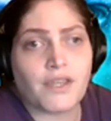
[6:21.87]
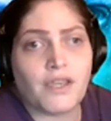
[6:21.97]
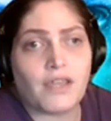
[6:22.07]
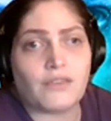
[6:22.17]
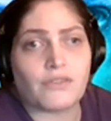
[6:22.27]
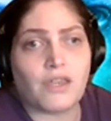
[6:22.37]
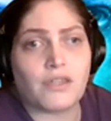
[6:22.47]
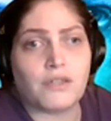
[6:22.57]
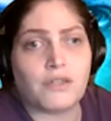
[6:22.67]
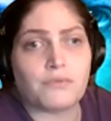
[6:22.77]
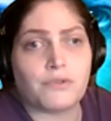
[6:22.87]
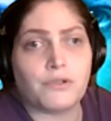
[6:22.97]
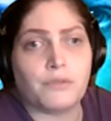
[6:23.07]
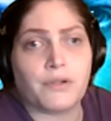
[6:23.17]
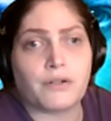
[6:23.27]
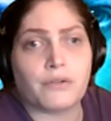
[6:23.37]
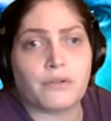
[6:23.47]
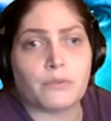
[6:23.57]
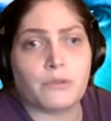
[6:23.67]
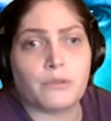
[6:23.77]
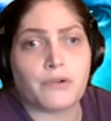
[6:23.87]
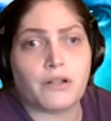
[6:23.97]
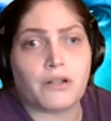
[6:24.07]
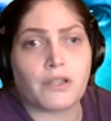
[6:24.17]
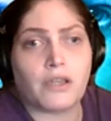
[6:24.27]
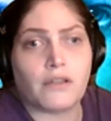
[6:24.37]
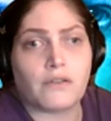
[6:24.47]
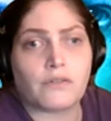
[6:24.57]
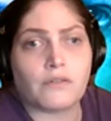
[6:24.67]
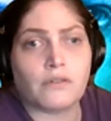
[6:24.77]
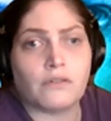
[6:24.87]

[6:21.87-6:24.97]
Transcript: and thank you, Real Paranormal Broadcast.